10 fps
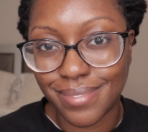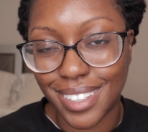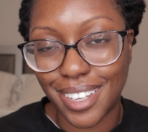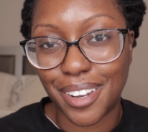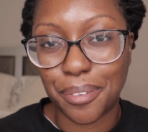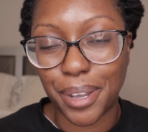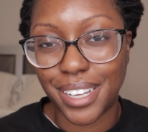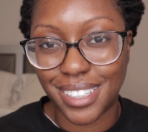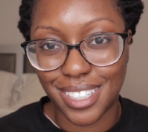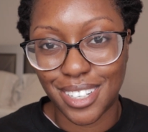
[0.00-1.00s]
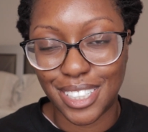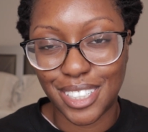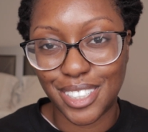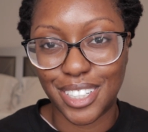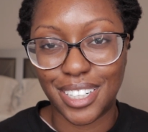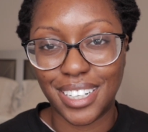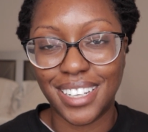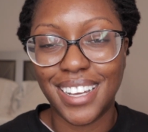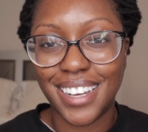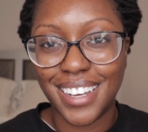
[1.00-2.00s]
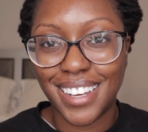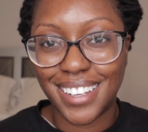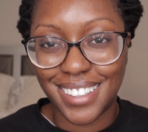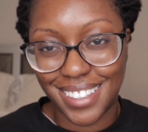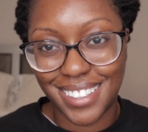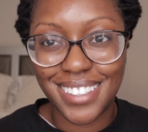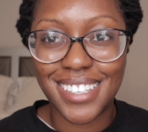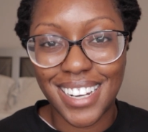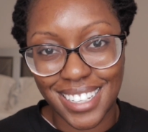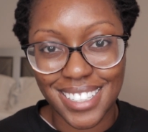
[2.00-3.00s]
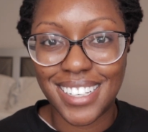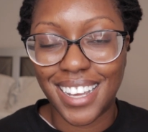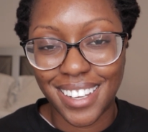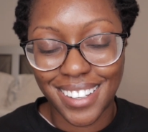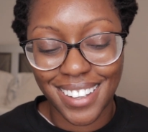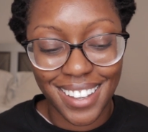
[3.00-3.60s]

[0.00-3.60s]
you're waiting to start your journey, today's the day.